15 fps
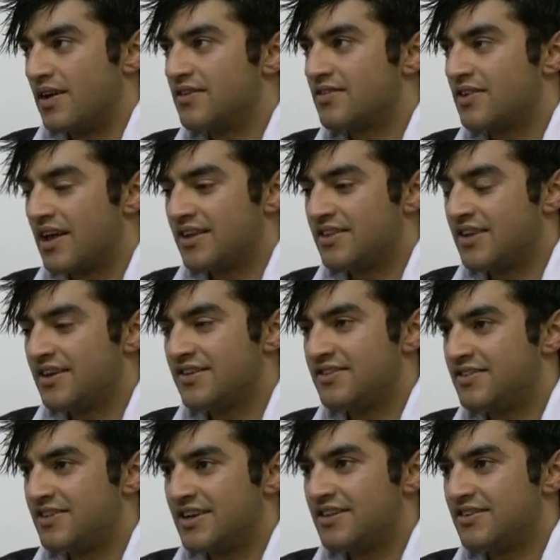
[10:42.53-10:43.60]
and it's like
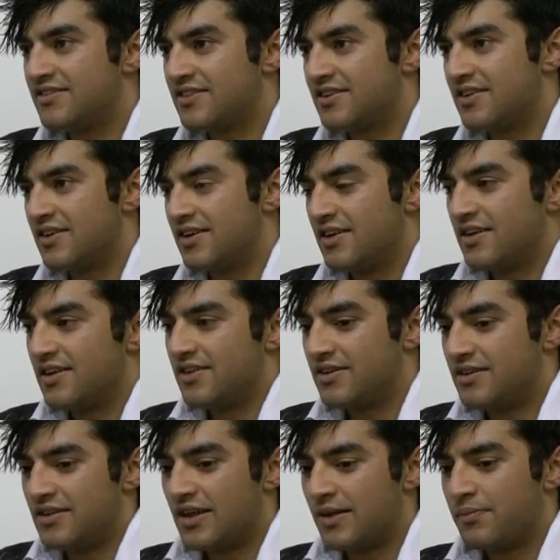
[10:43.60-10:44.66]
things changed,
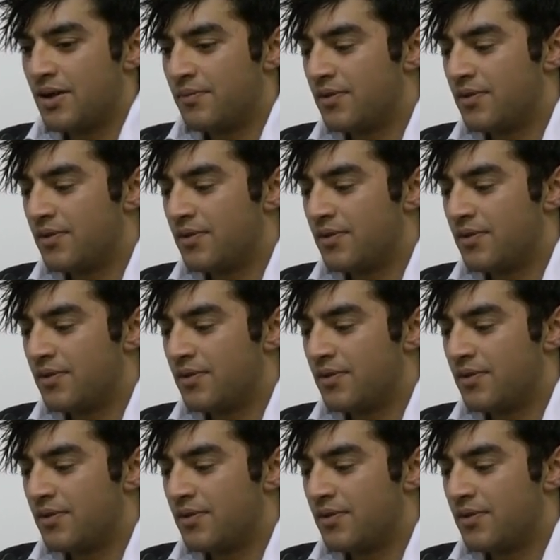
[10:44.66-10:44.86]
like